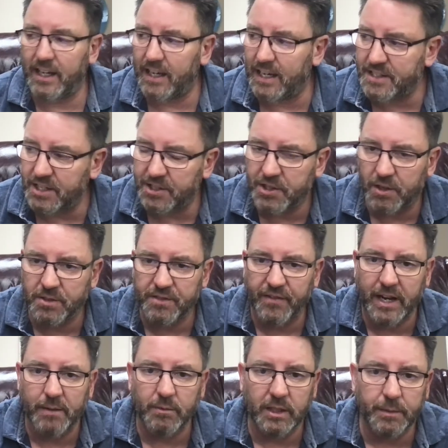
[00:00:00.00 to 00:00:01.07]
as a church
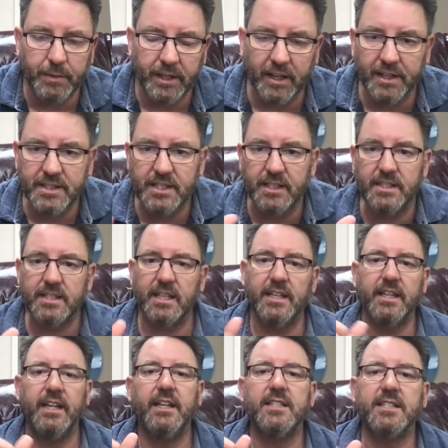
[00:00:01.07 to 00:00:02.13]
family, because
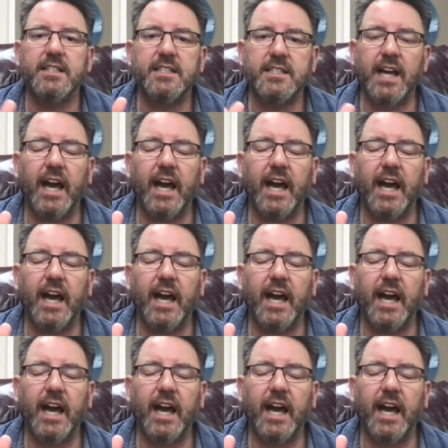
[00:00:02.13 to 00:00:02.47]
it is this